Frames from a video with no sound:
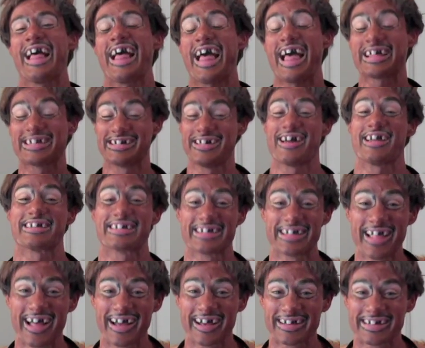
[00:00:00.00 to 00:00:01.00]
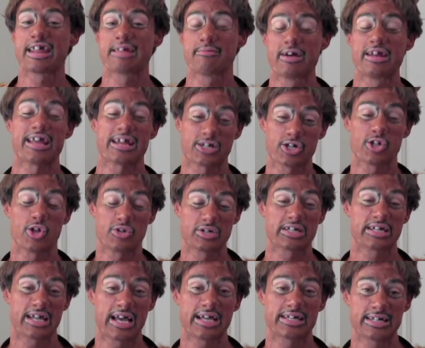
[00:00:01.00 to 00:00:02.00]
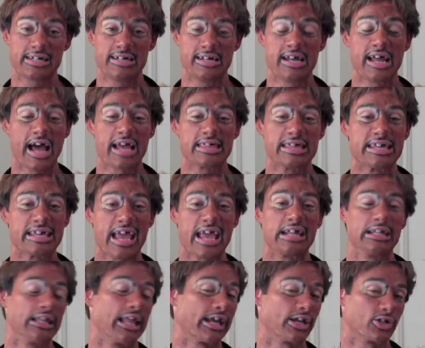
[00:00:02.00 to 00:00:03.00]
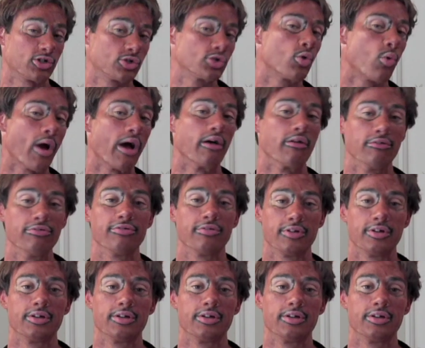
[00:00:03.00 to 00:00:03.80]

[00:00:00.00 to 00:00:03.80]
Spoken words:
That's a lot of slugs. My next closest cousin, I think, ate like 12.